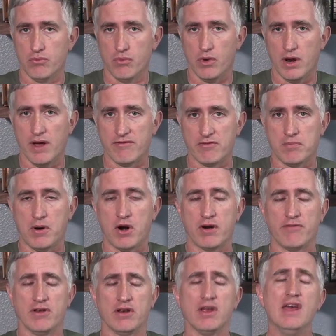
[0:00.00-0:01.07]
whatever part
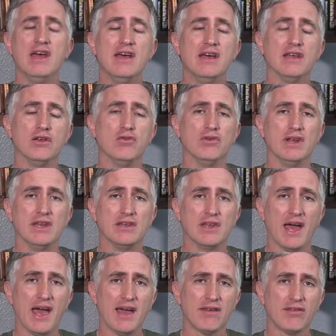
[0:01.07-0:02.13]
of it you need to
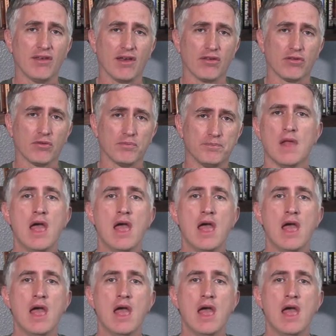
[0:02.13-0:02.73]
access.